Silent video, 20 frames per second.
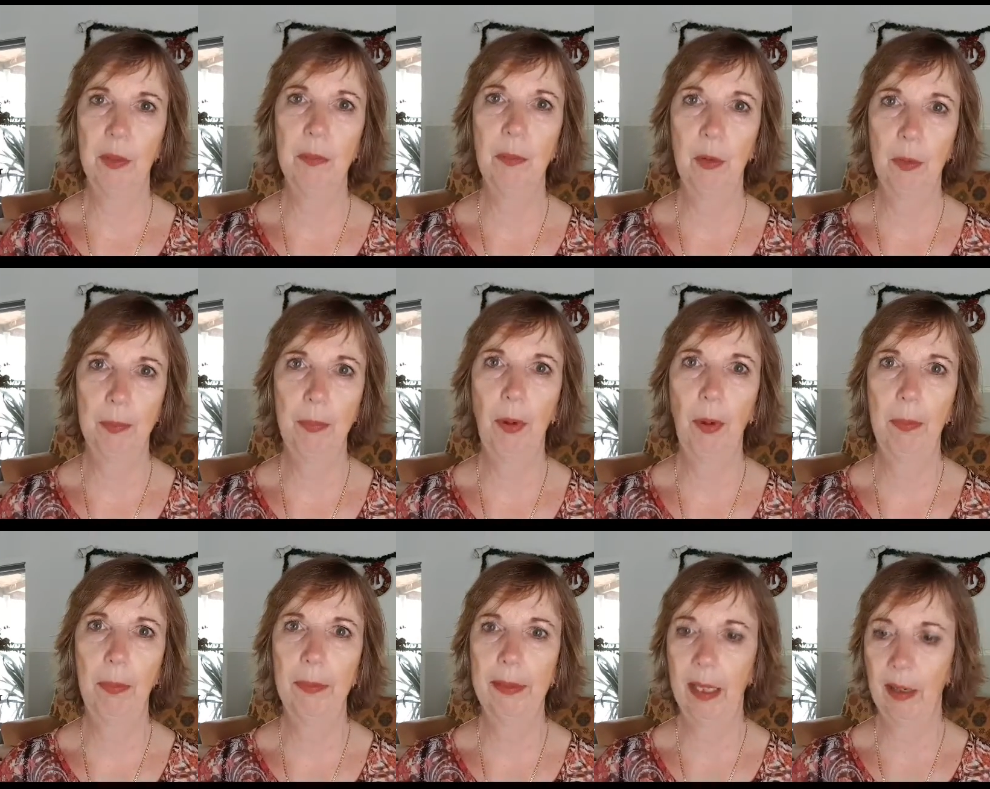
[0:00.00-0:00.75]
would
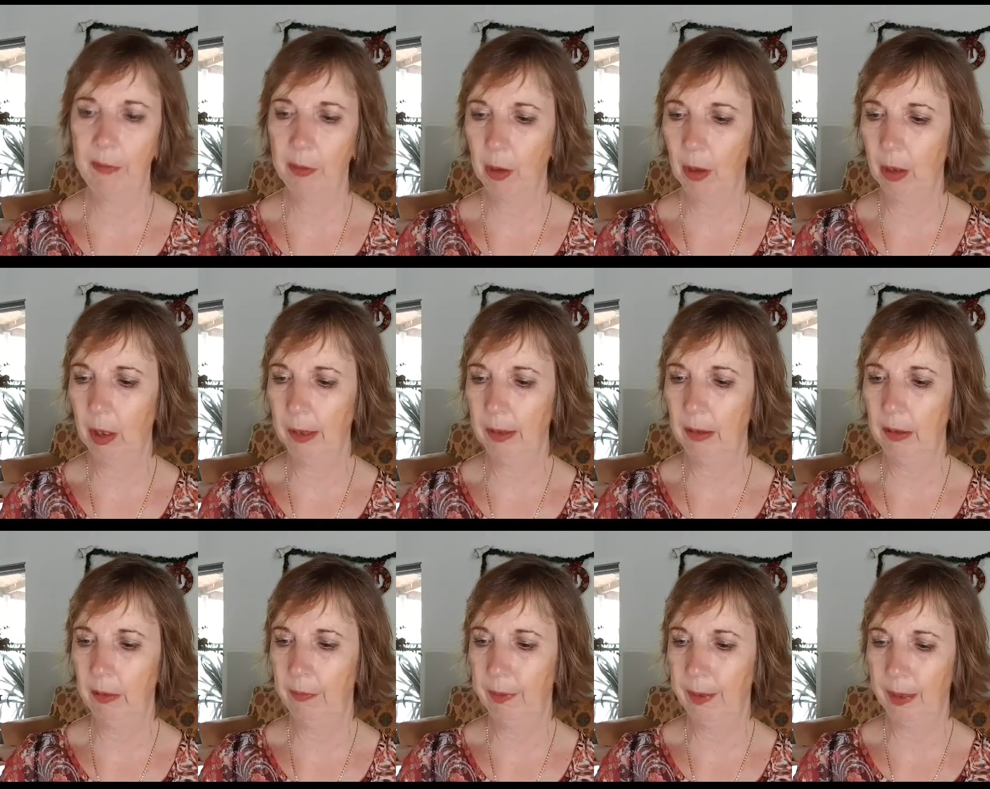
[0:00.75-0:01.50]
probably have to hide
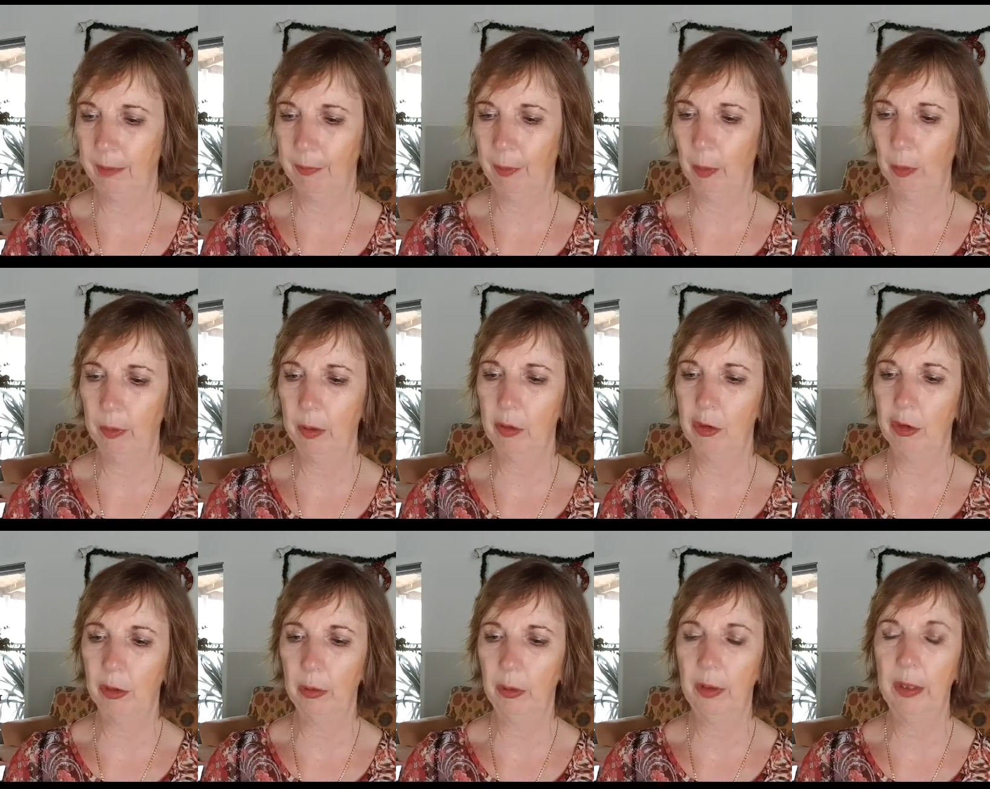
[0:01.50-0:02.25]
it if you have older
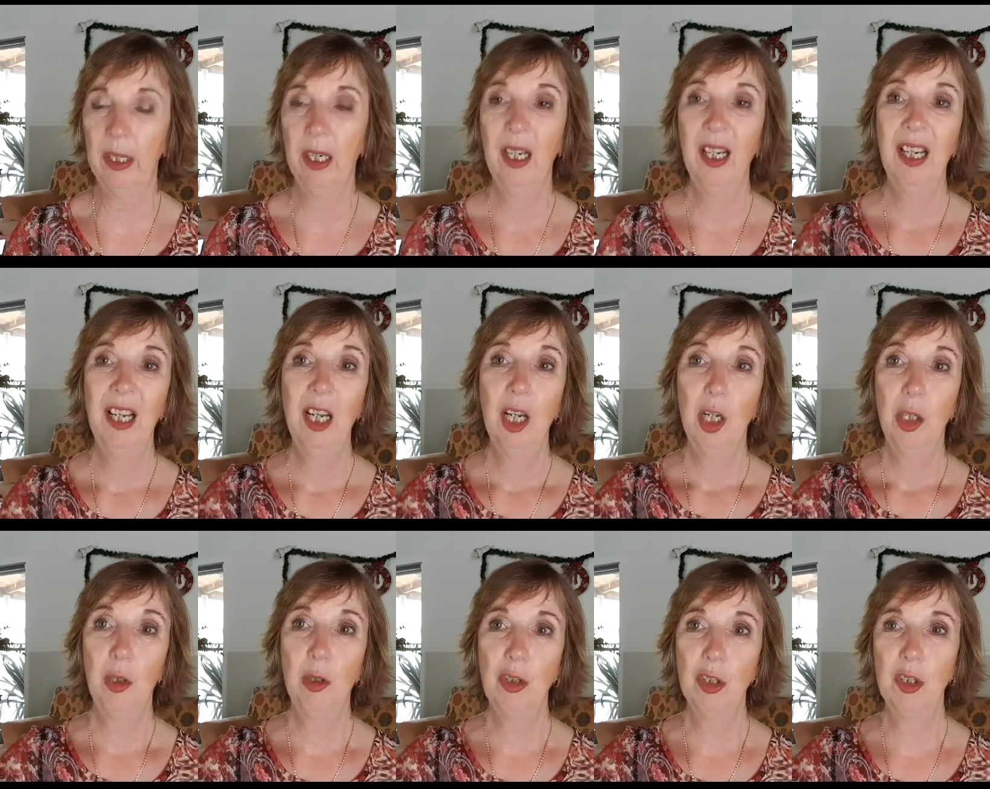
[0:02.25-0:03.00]
children.
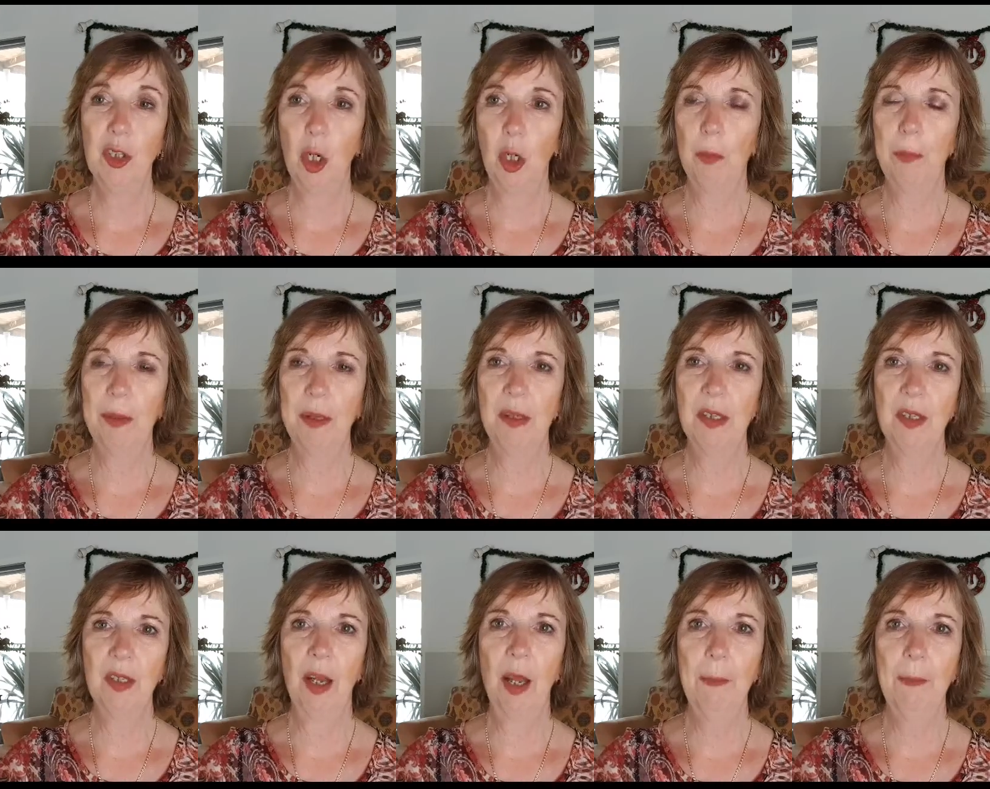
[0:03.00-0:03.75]
You just open
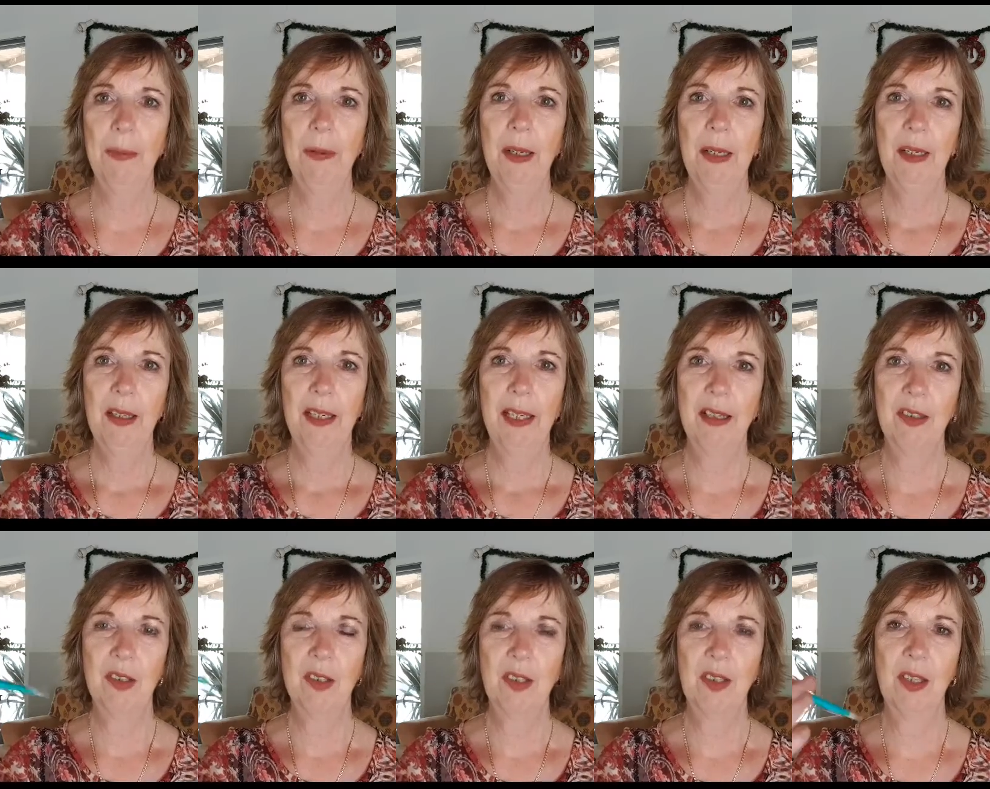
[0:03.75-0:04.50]
this up.
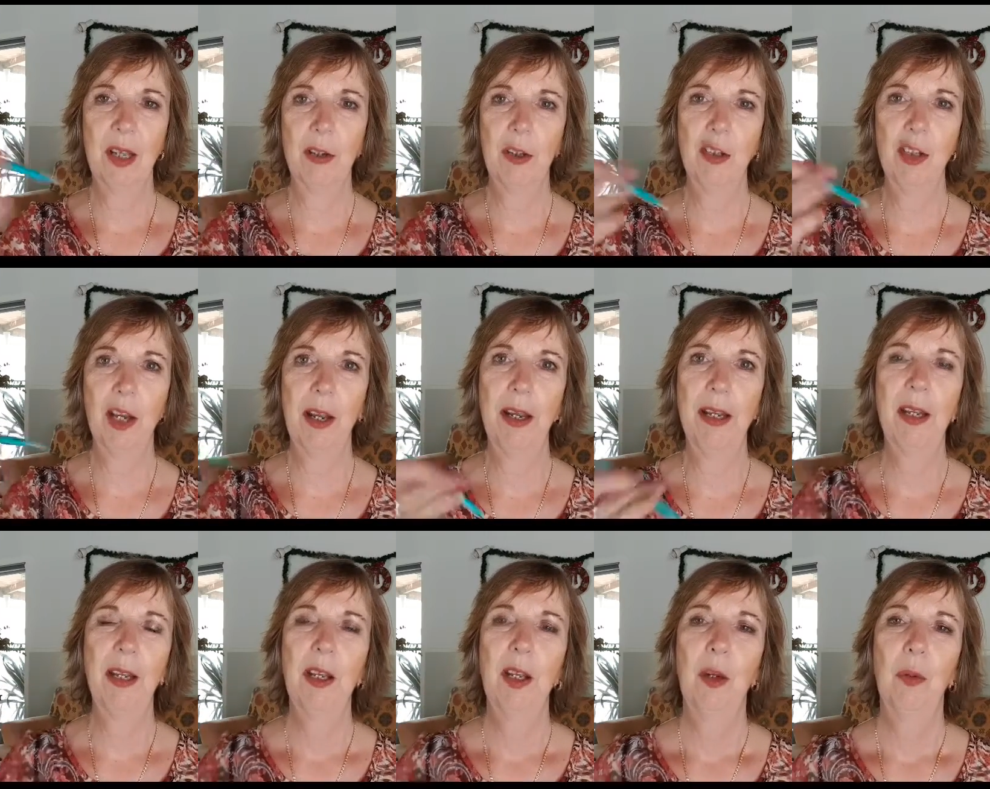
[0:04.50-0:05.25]
It's a
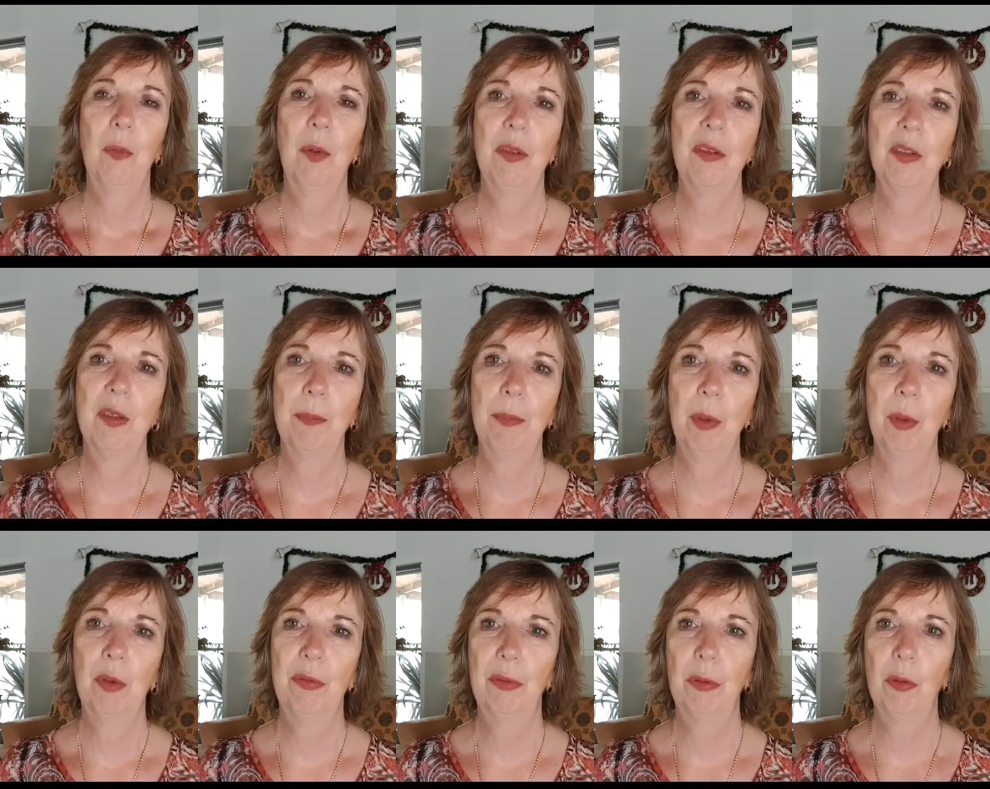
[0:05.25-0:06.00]
sachet with some
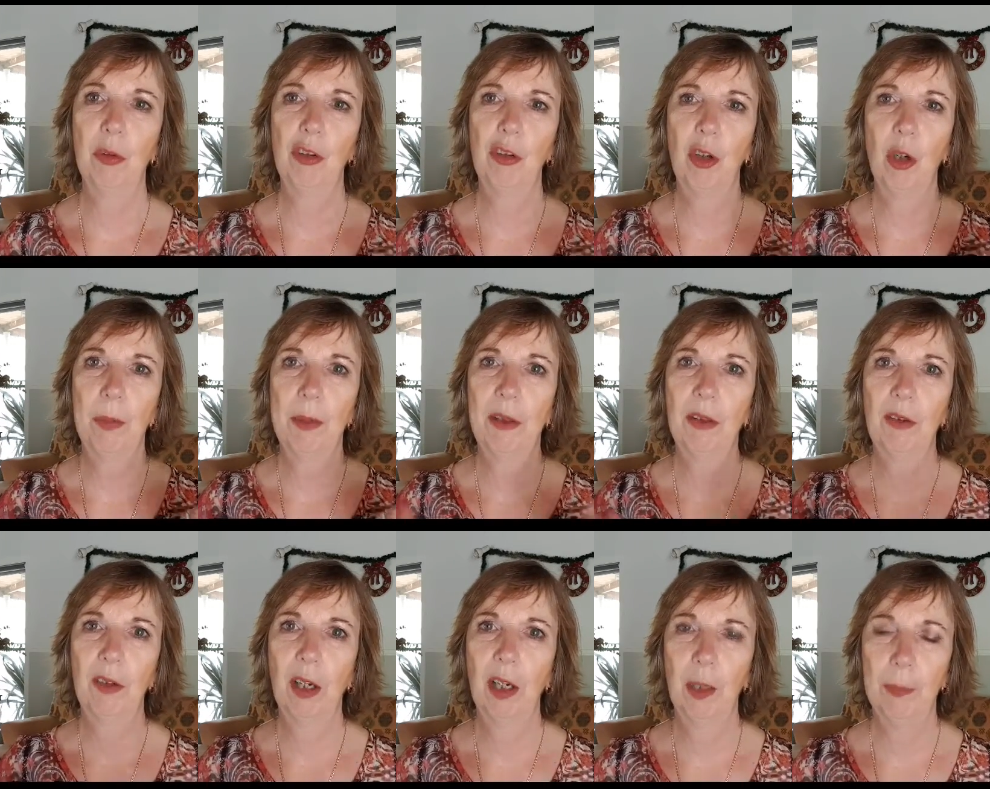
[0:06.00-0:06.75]
beautiful
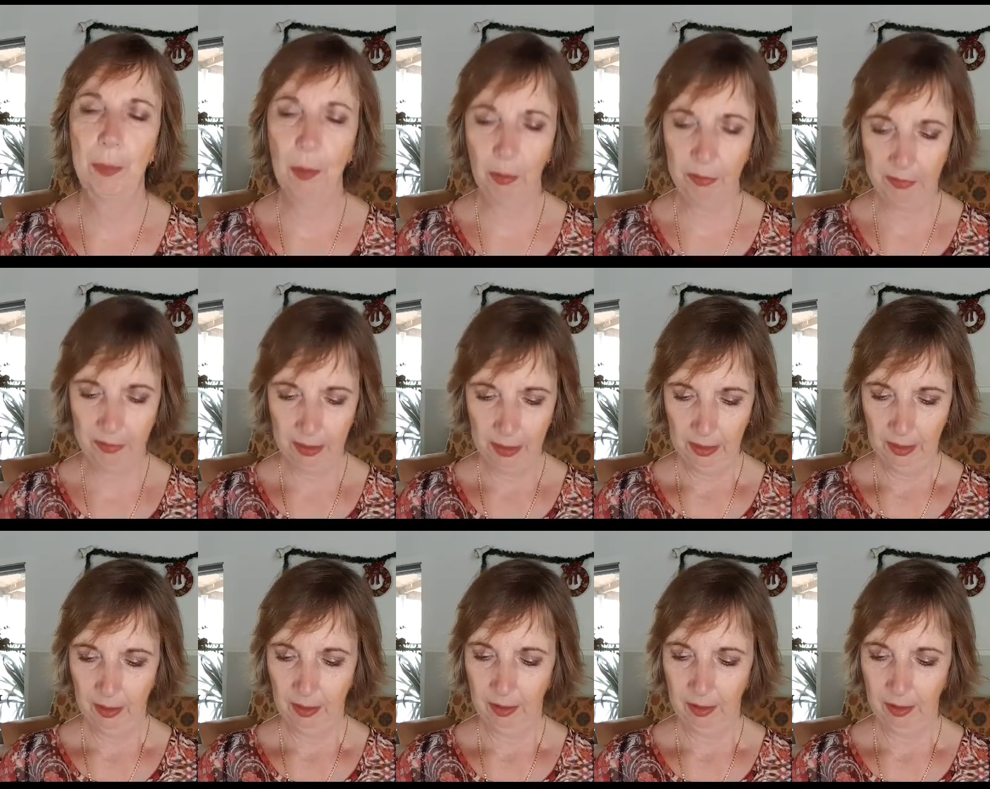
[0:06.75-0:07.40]
sherbet type of